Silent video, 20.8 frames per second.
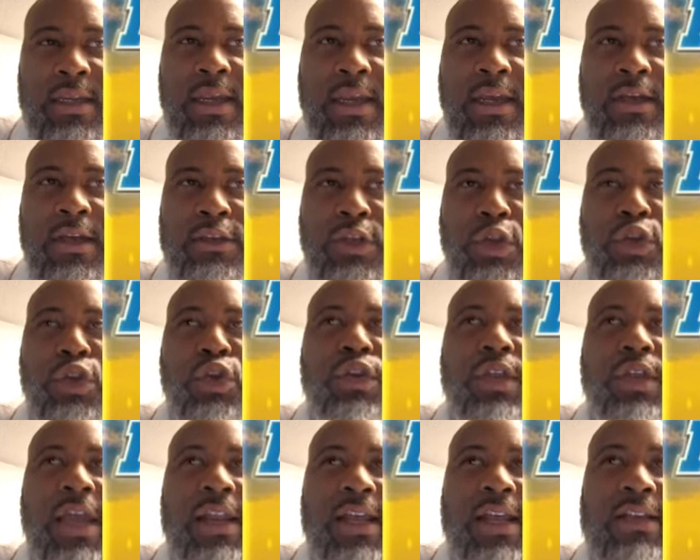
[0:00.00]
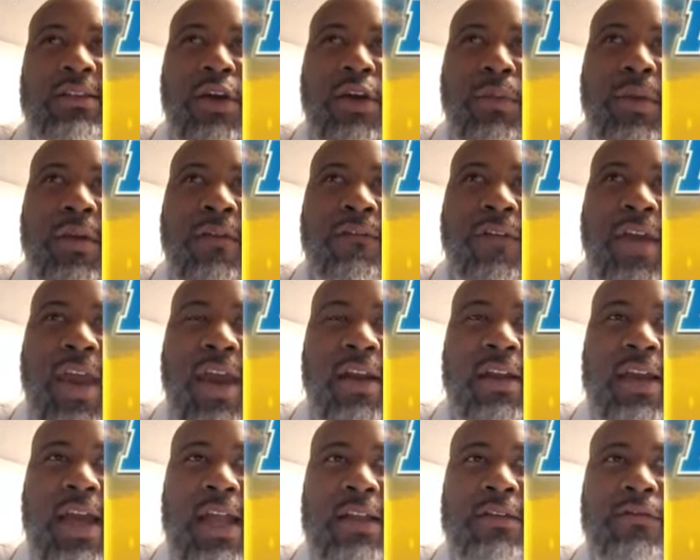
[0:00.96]
Yeah, so you think that's gonna be fair
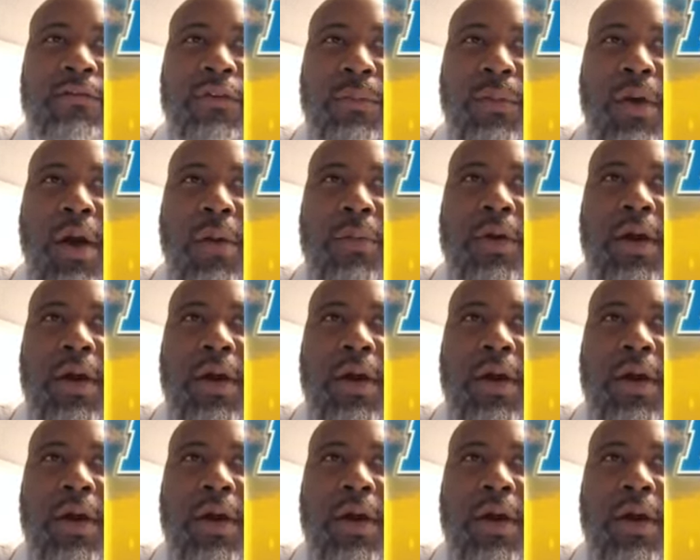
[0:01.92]
to college football?